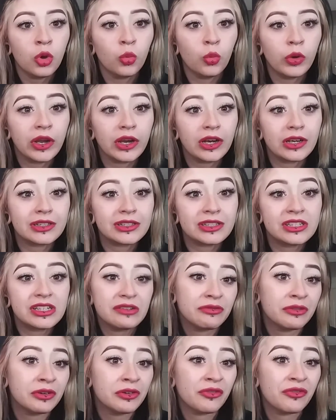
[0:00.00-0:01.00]
where
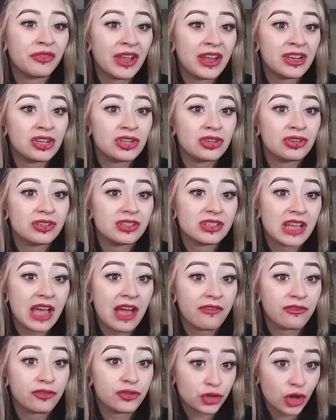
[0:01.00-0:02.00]
different vendors
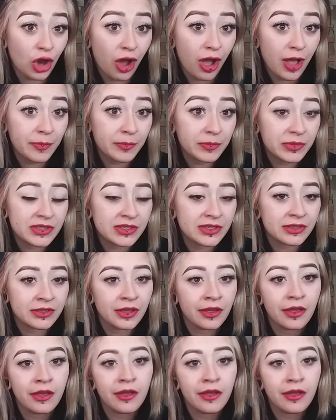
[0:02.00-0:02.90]
have shops,